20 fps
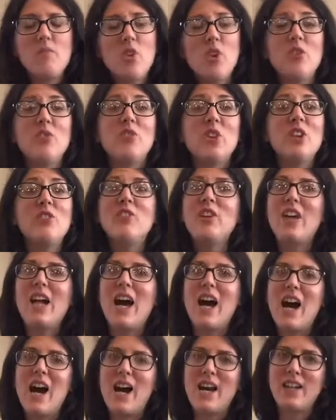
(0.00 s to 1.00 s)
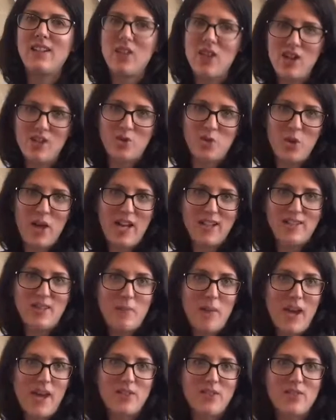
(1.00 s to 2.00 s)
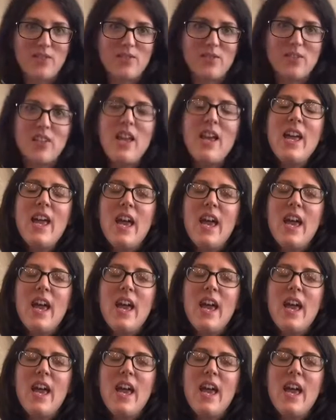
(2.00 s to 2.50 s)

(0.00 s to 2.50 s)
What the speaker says: are very, very high contrast patterns